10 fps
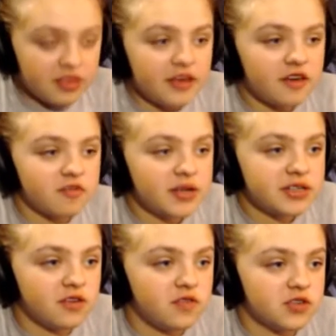think of
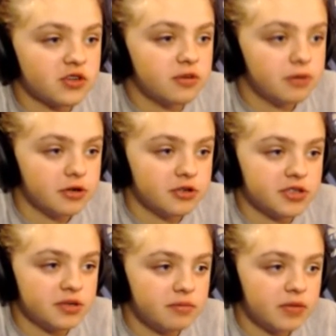myself as a good
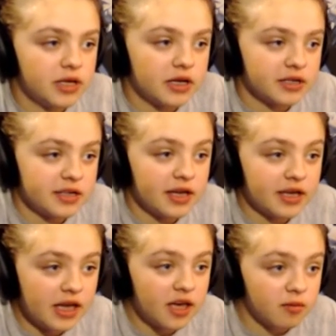person, because
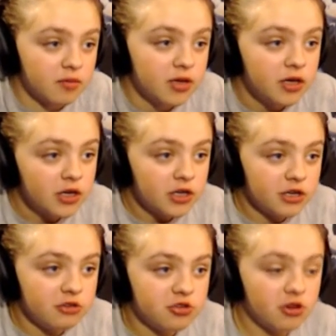I am.
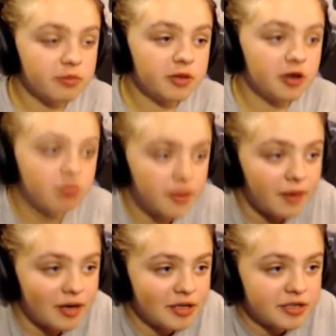You showed me all
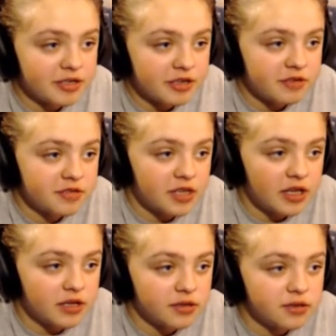my positives
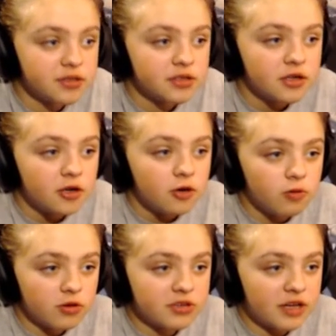and
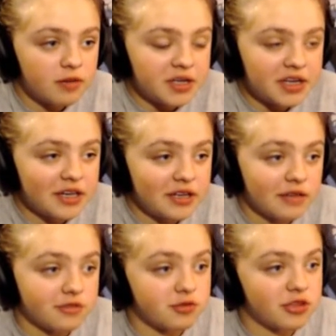worked out my
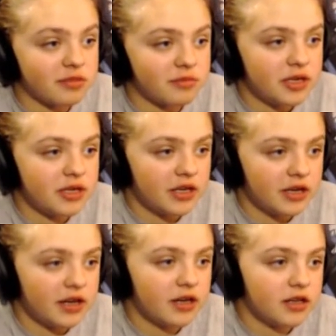negatives with me,
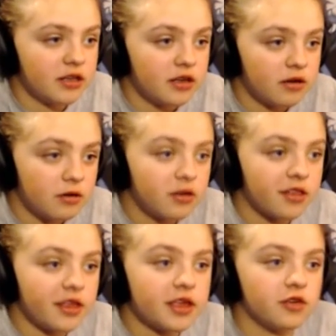and I
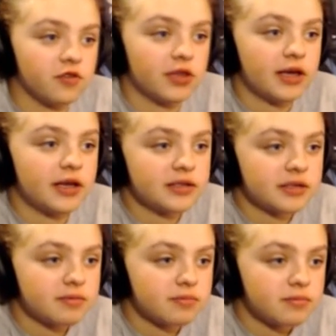thank you for that.